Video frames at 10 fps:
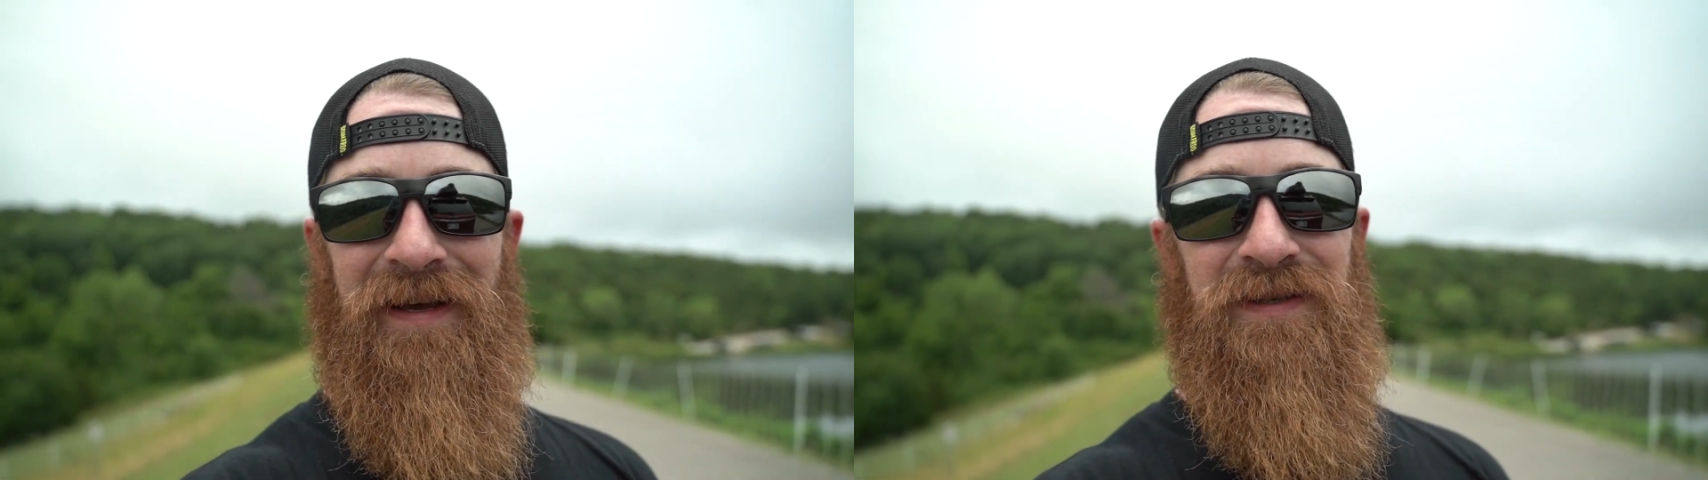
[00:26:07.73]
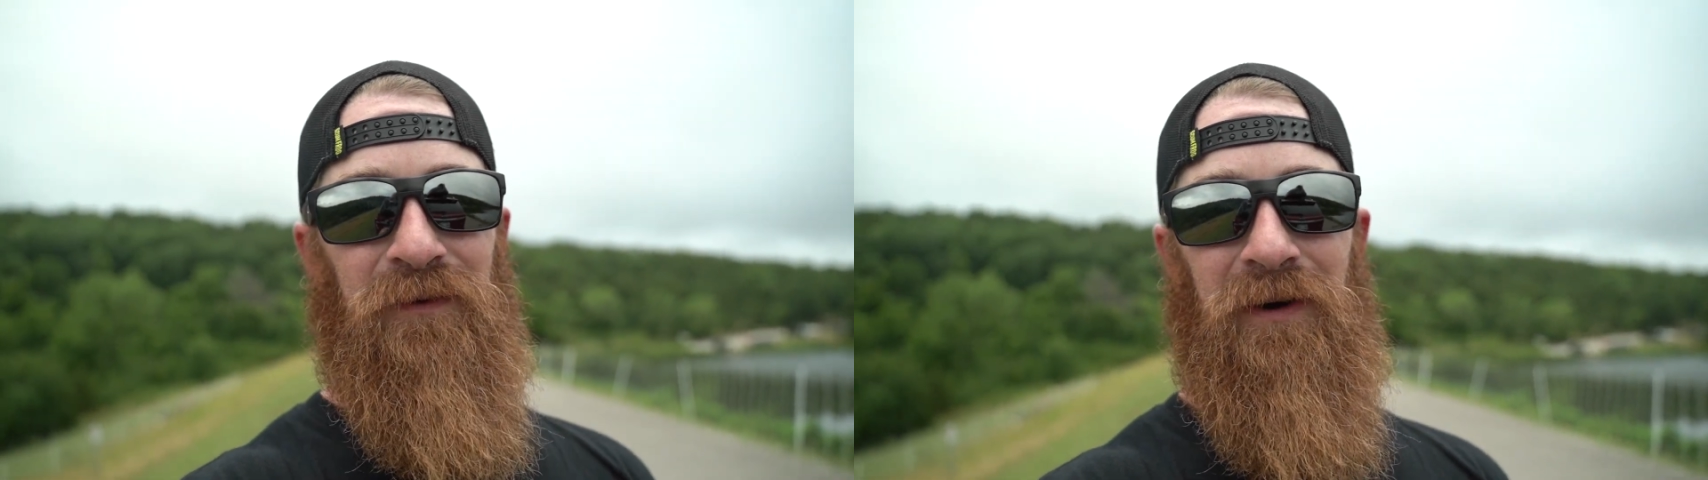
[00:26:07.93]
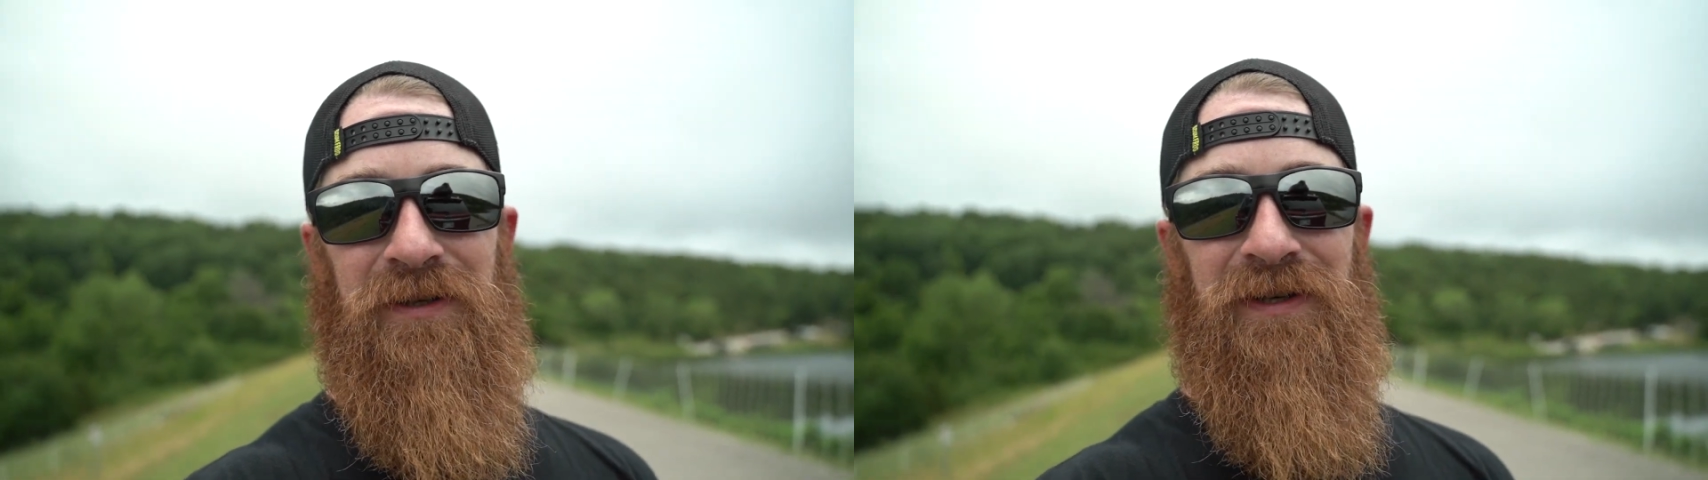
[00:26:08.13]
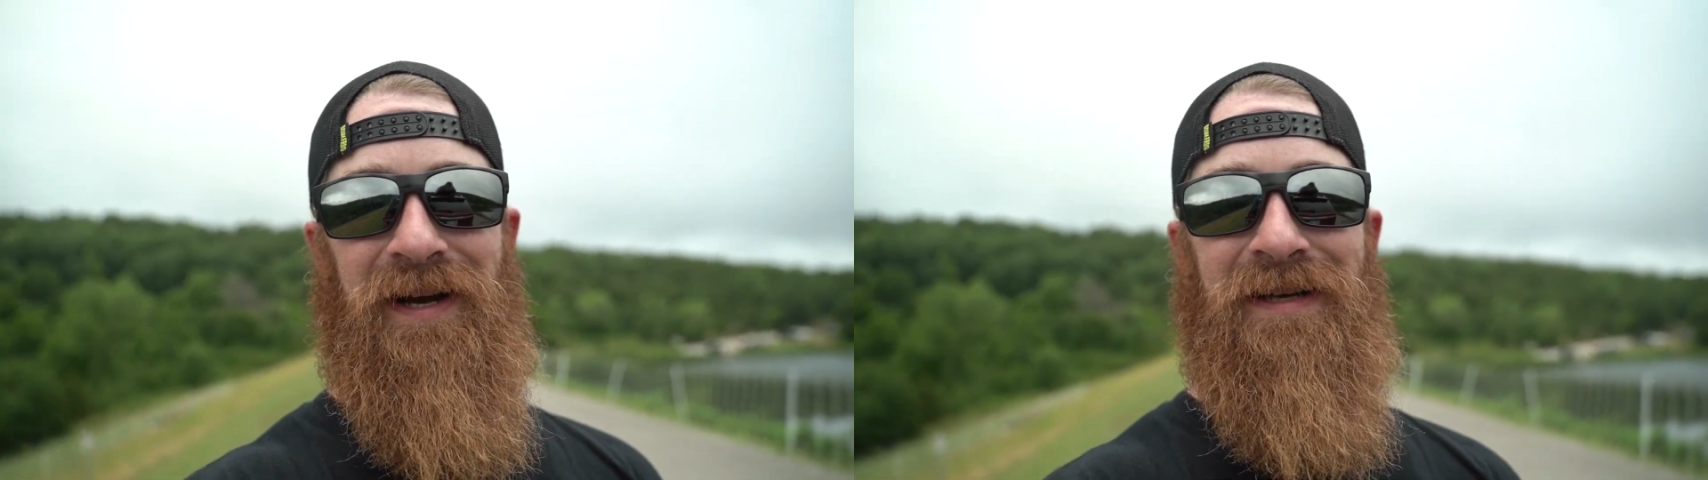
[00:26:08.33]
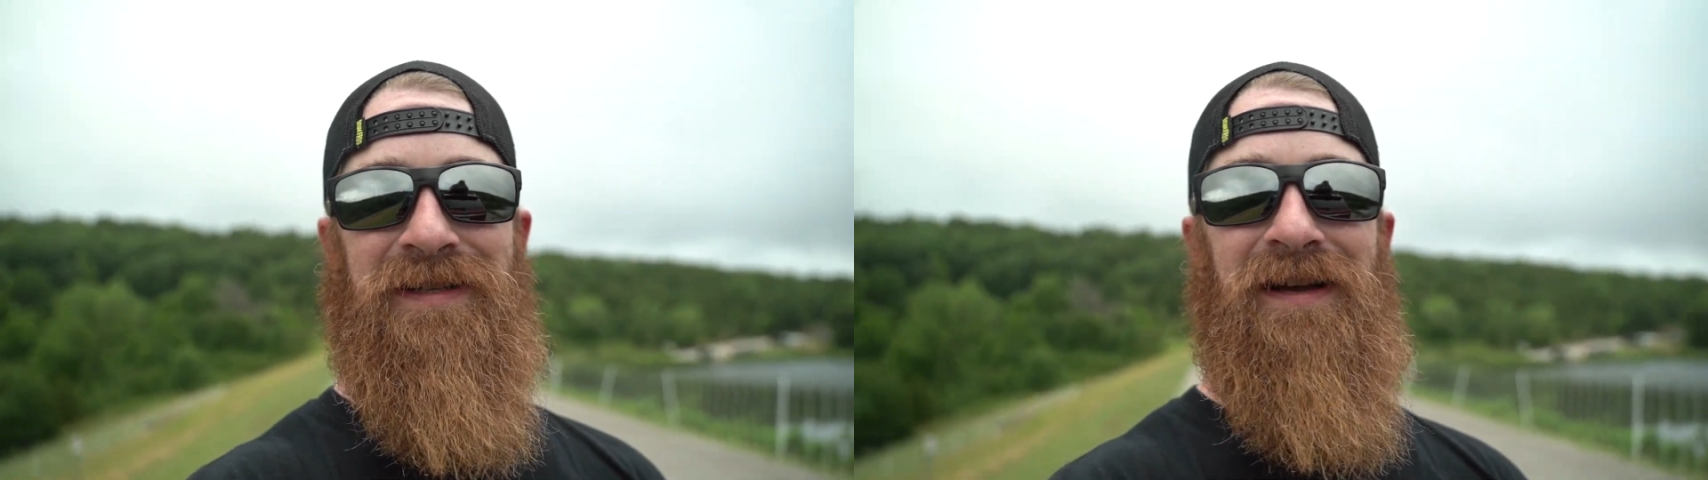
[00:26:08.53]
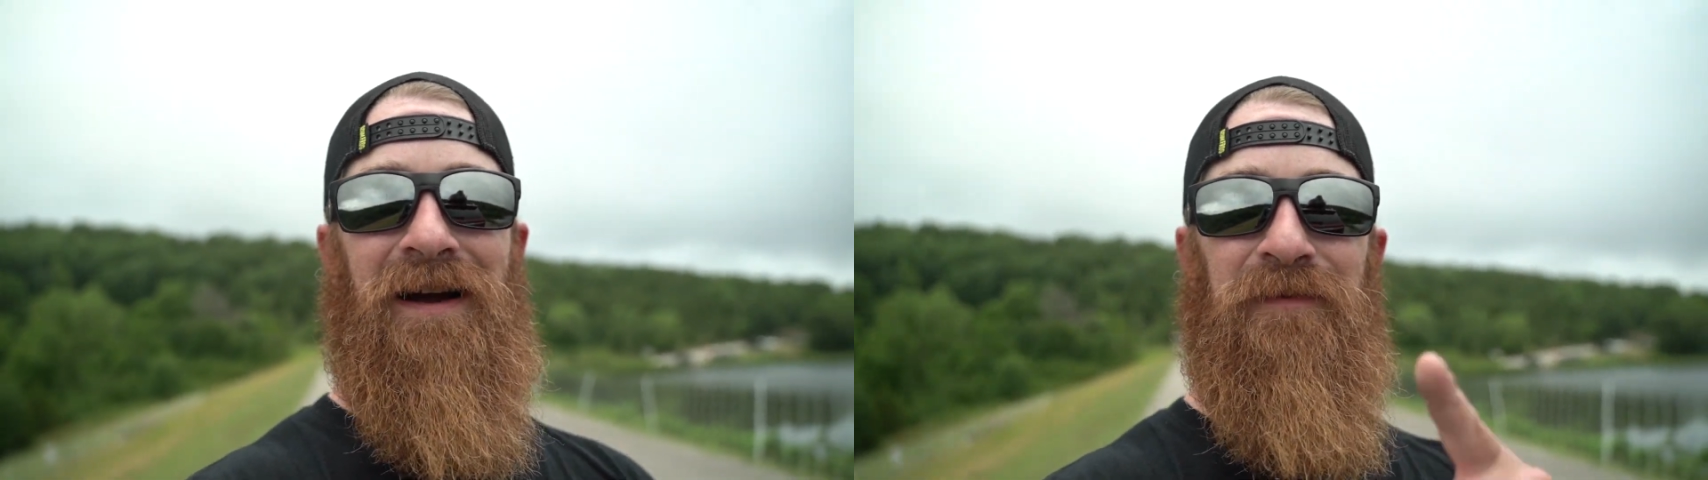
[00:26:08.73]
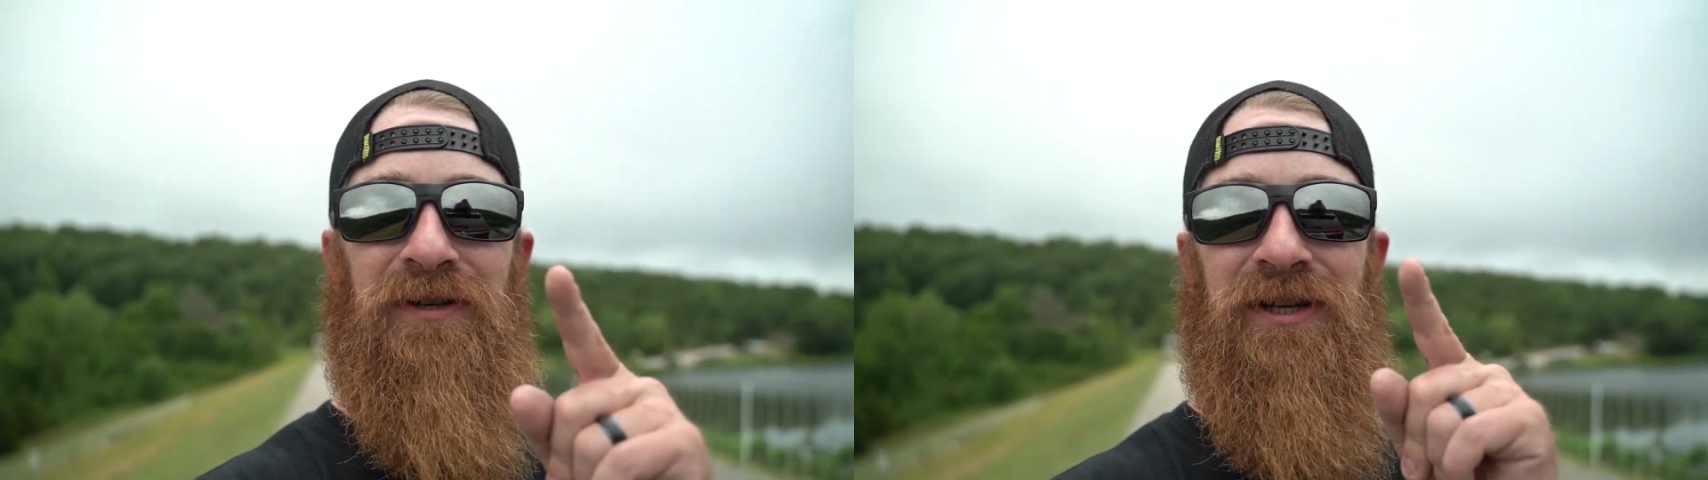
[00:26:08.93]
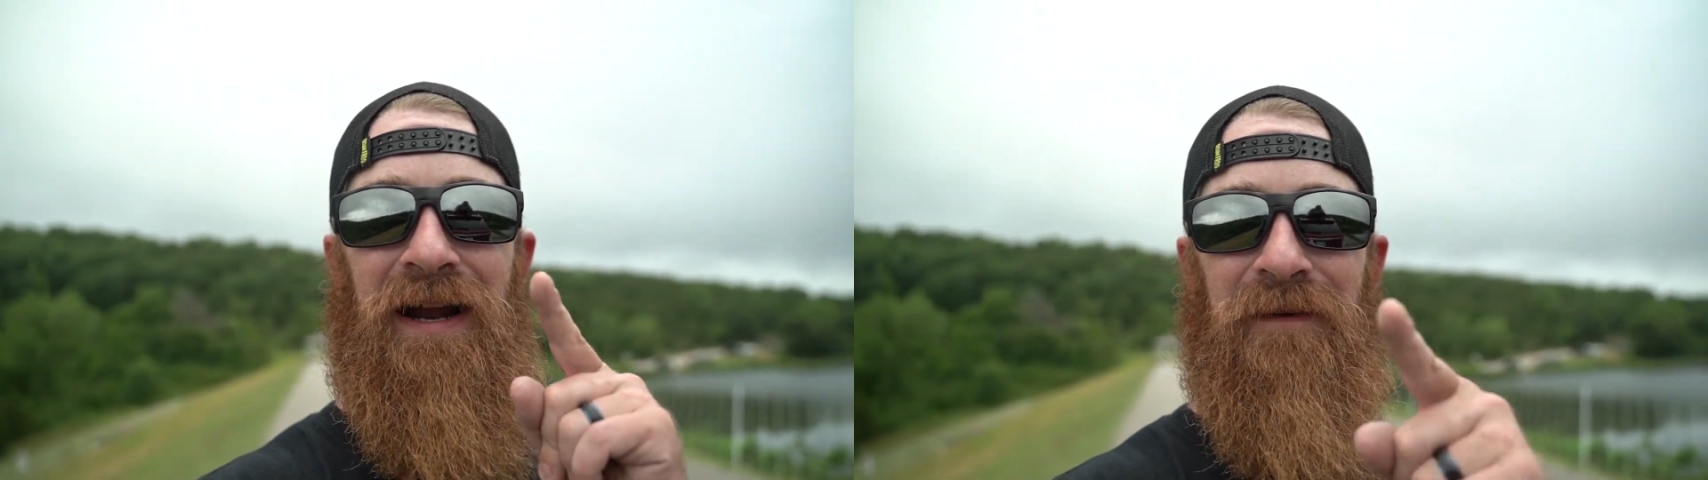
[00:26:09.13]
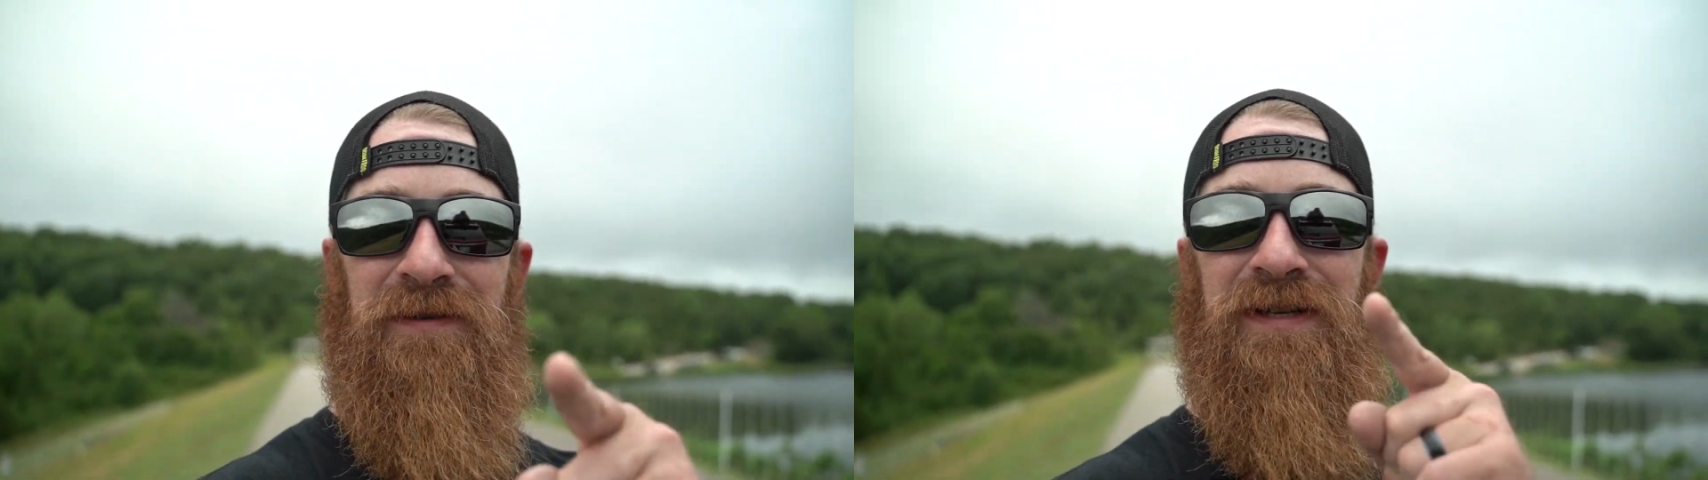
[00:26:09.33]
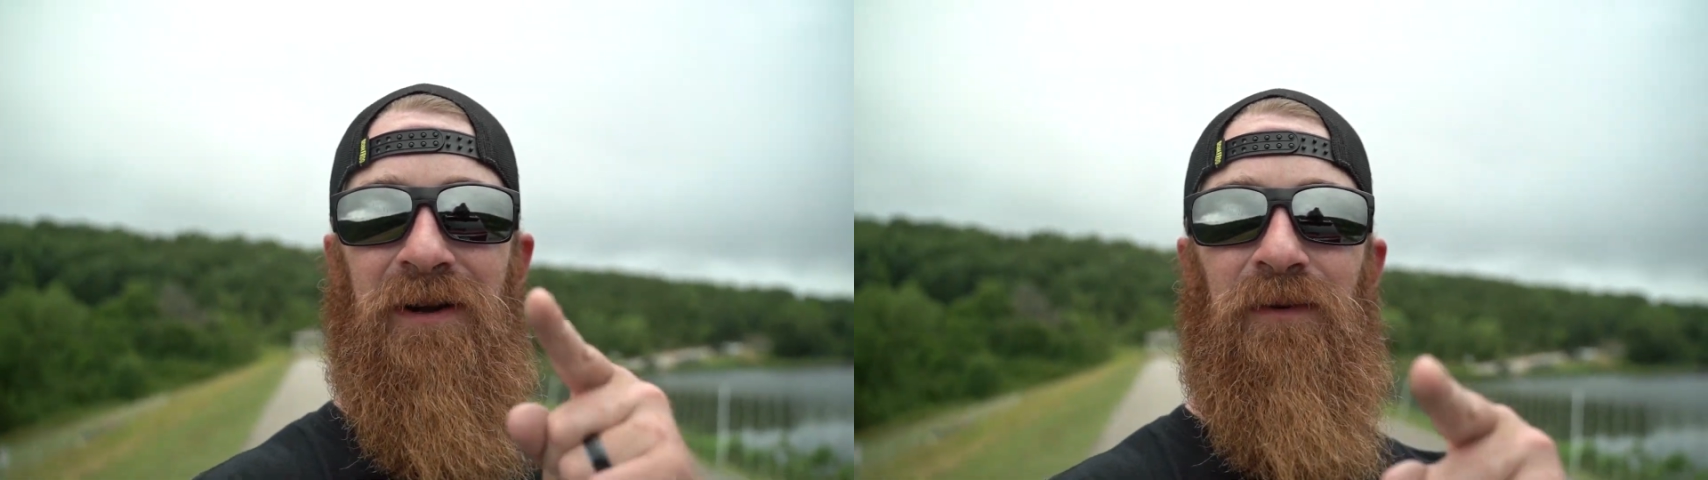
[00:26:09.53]
Thanks for watching, guys. I appreciate
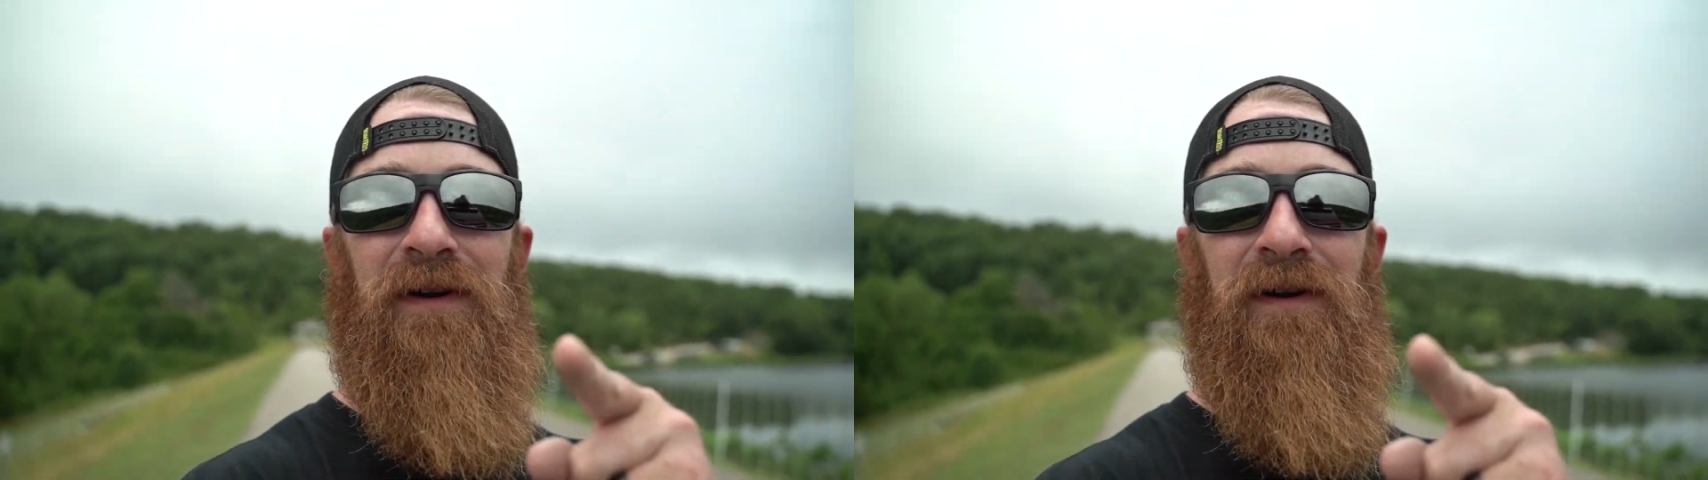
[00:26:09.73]
every single